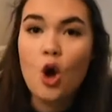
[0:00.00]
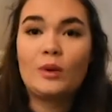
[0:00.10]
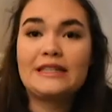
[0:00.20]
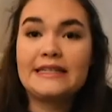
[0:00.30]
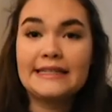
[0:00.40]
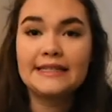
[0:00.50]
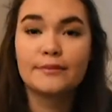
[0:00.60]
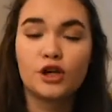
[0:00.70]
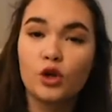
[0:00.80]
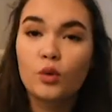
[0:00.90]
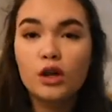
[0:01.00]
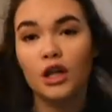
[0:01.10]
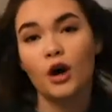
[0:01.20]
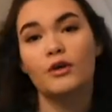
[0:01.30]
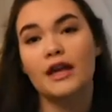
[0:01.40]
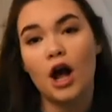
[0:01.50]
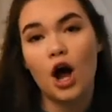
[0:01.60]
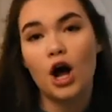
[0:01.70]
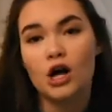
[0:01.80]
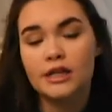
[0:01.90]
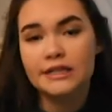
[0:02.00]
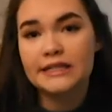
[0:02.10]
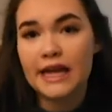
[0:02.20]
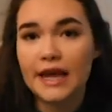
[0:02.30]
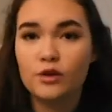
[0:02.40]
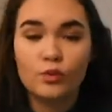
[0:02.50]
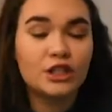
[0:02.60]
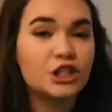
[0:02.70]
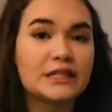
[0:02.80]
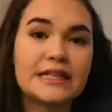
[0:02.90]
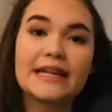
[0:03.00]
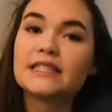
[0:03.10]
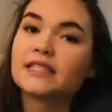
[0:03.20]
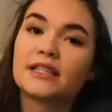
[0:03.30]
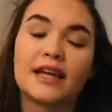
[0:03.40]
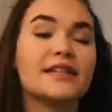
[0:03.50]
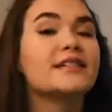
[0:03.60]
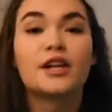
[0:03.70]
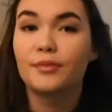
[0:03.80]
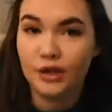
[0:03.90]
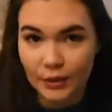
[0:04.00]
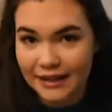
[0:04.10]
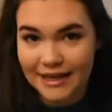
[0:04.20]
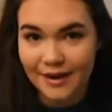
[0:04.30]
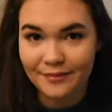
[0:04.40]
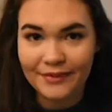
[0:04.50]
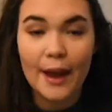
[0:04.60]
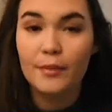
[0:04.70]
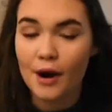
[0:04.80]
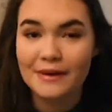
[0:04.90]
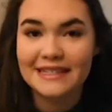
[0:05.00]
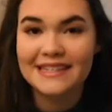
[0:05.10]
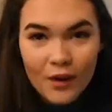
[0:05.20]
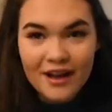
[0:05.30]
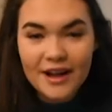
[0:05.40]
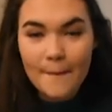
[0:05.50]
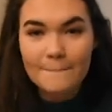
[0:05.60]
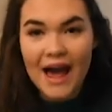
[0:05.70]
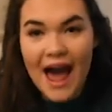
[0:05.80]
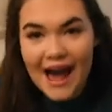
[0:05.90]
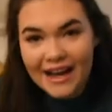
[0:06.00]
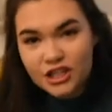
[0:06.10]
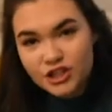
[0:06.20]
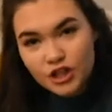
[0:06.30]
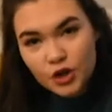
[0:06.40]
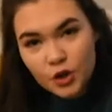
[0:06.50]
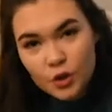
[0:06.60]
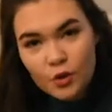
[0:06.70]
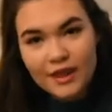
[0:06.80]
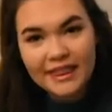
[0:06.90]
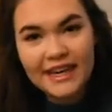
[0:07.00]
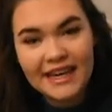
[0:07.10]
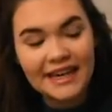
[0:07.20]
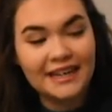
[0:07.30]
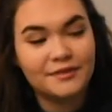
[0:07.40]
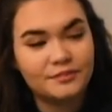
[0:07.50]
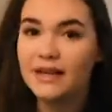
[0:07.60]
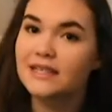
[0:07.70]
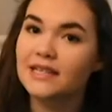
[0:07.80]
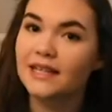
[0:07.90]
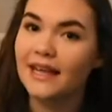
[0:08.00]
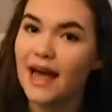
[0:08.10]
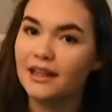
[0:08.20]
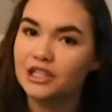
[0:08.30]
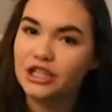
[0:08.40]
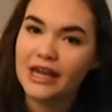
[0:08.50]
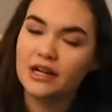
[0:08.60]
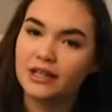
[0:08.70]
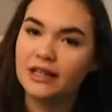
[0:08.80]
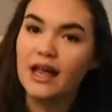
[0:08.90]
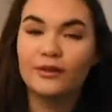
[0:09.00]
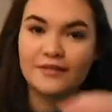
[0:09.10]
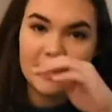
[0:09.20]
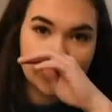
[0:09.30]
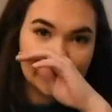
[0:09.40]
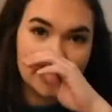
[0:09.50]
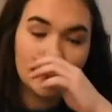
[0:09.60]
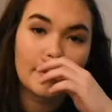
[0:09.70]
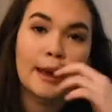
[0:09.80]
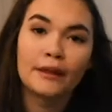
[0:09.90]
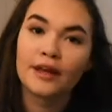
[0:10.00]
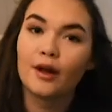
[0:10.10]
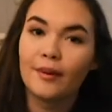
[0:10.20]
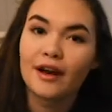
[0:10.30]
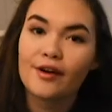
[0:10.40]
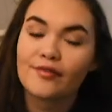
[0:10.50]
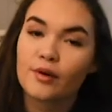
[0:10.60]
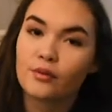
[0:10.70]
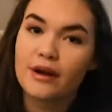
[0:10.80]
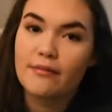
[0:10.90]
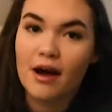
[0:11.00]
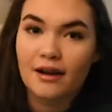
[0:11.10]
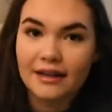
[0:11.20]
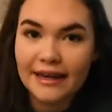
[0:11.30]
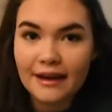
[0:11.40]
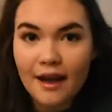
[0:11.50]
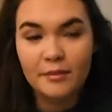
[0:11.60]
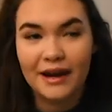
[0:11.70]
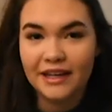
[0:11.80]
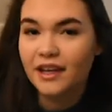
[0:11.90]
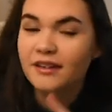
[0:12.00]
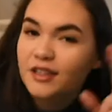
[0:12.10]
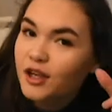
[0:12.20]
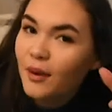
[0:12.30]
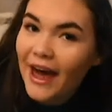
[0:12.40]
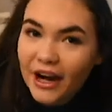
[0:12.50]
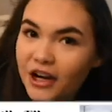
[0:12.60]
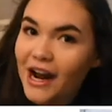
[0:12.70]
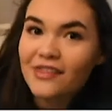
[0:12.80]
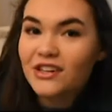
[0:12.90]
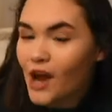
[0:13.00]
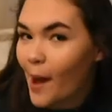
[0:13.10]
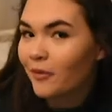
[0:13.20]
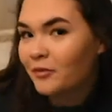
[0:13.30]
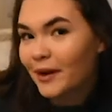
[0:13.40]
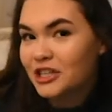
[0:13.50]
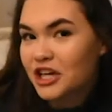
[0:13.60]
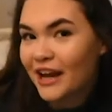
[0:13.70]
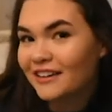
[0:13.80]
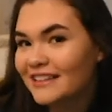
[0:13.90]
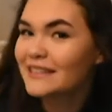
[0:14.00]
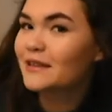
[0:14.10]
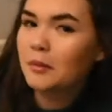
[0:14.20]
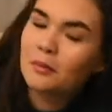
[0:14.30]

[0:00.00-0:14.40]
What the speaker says: we see some cute clothing hauls and it's gonna be a great time, I promise. Welcome back to the Be Silly Ella channel. We've done a little bit of remodeling. My new header at the top of my channel is